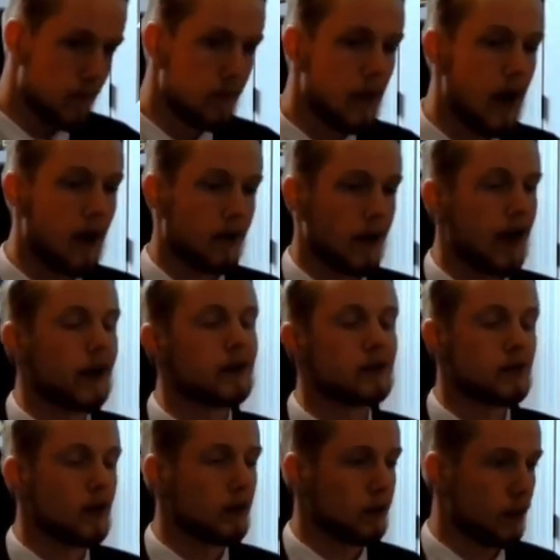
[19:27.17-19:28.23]
Okay,
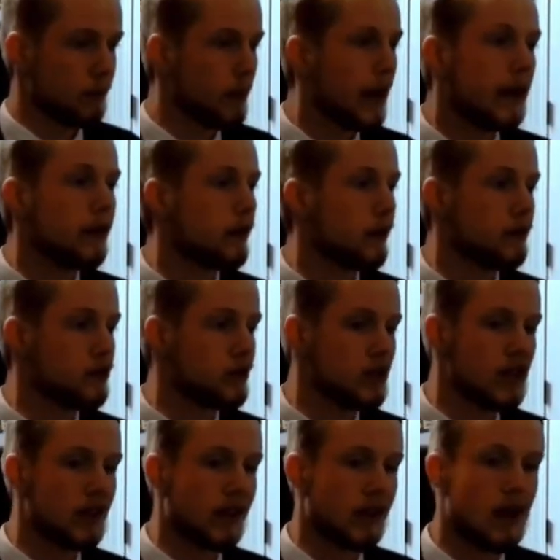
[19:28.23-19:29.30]
so by here, they're just
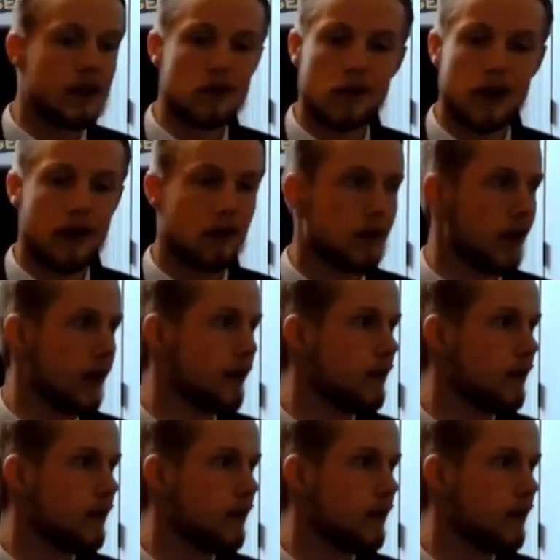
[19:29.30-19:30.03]
in the country. Okay.